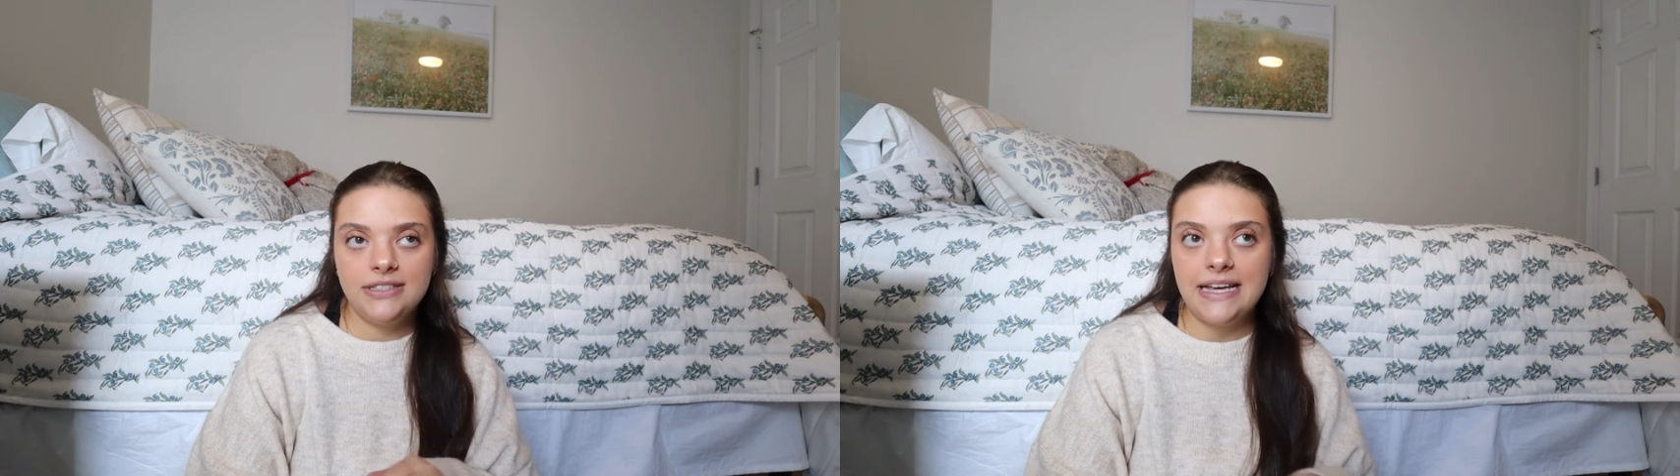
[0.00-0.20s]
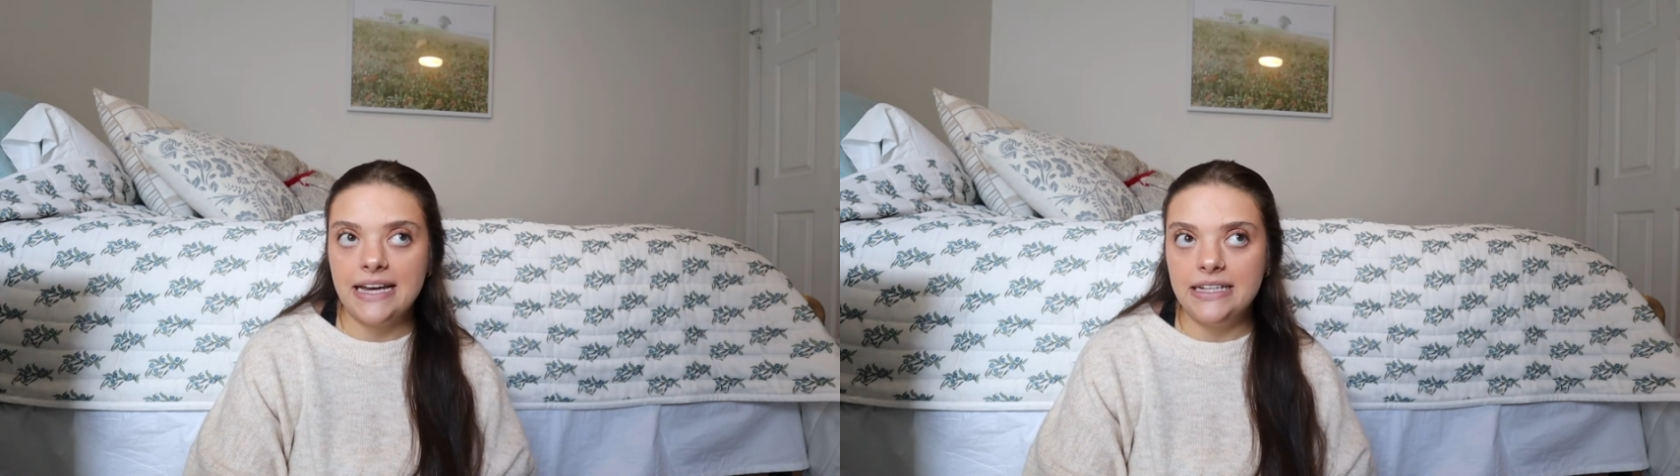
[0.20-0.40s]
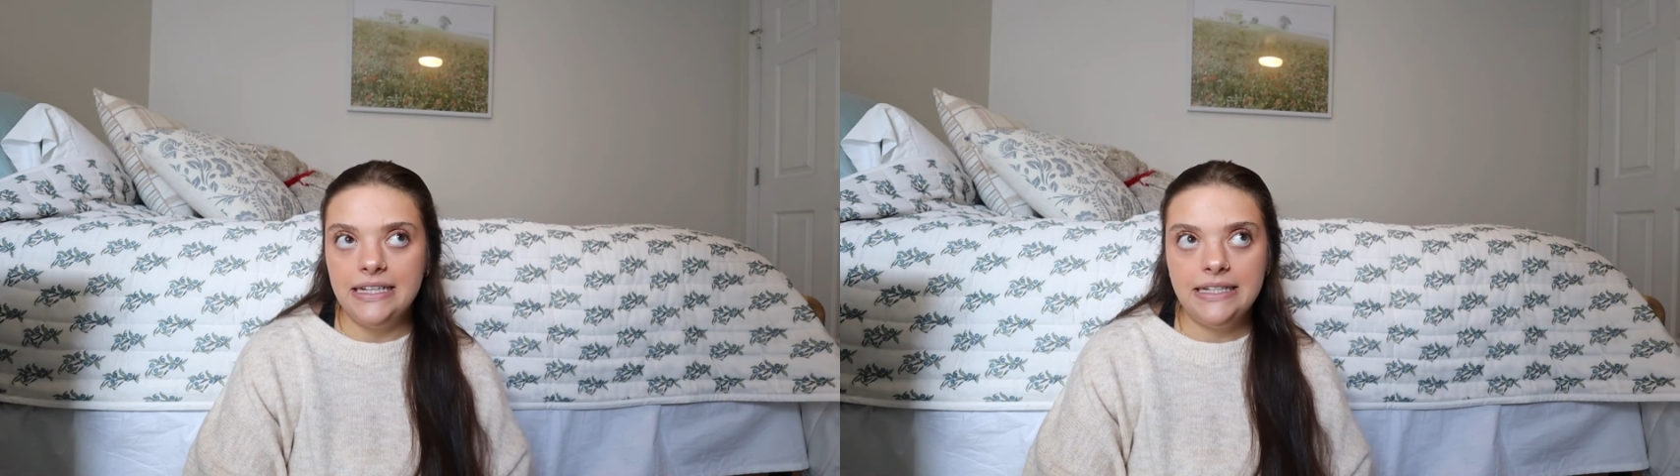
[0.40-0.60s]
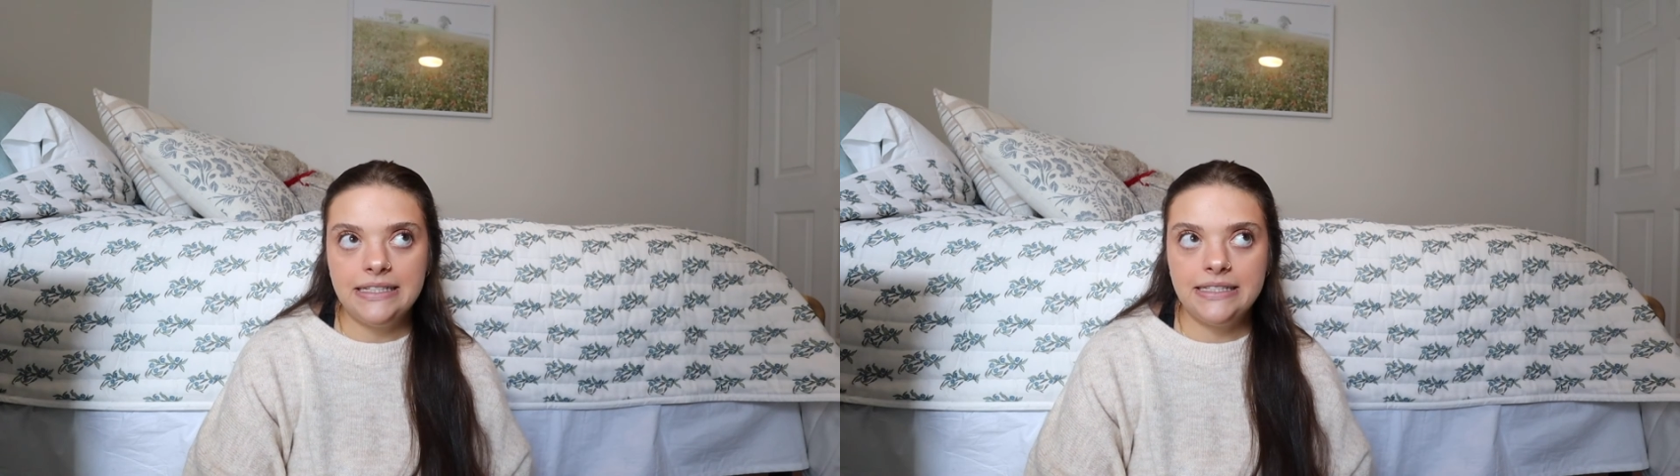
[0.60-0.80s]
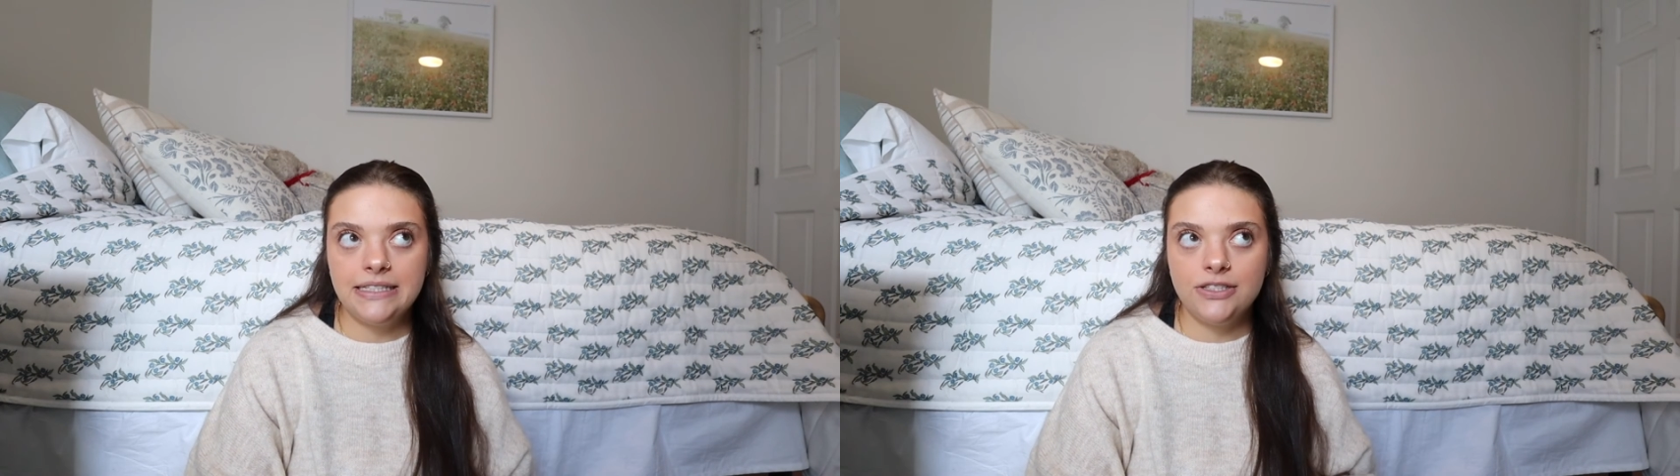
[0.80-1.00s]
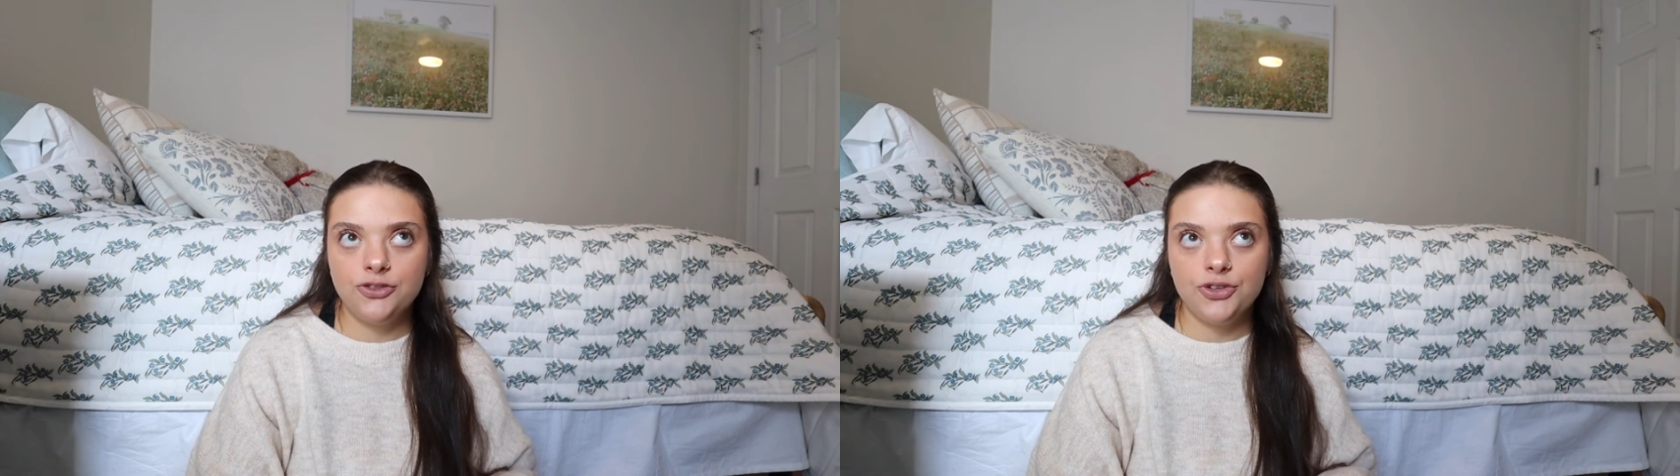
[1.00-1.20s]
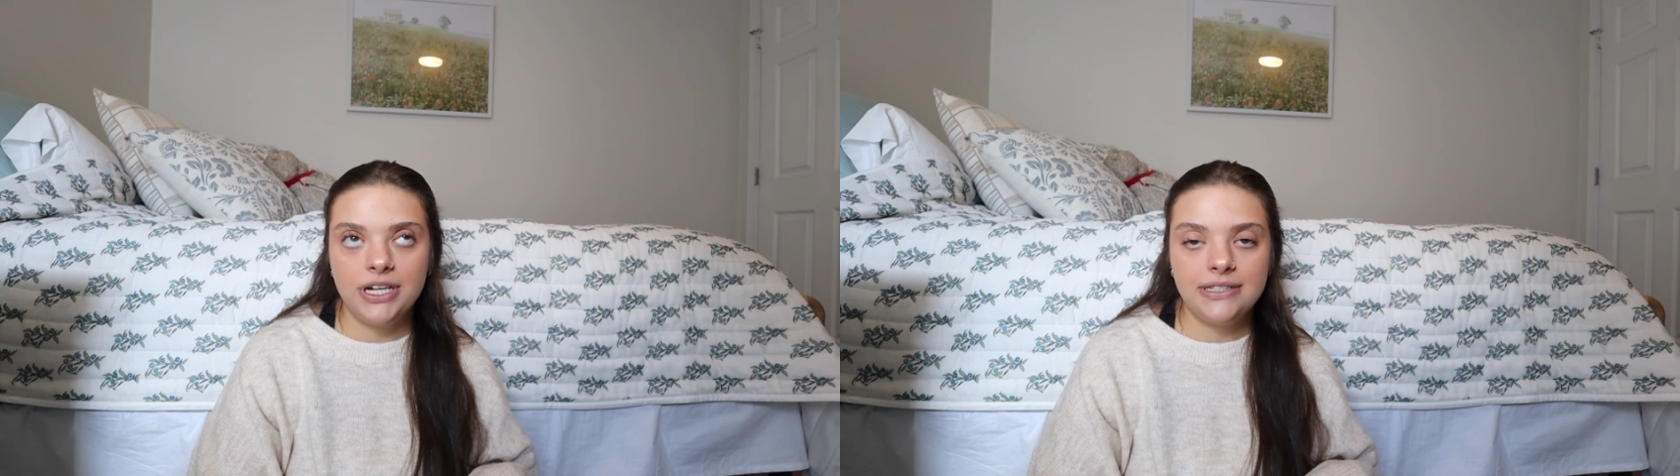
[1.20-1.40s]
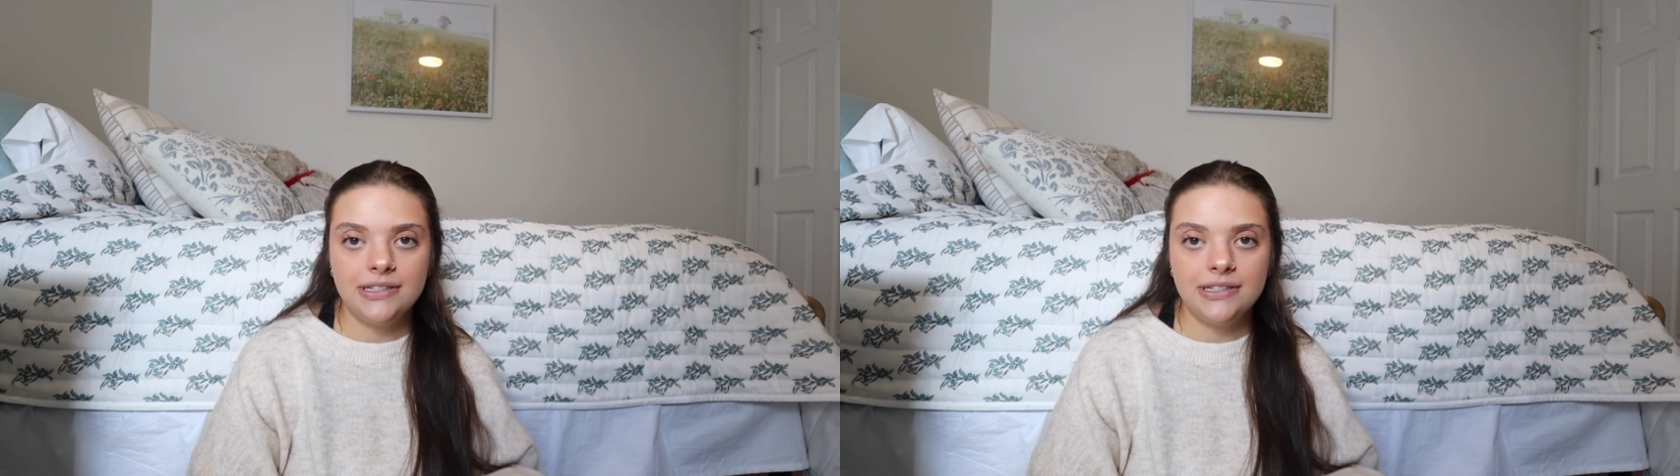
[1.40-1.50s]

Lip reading: techniques, tricks,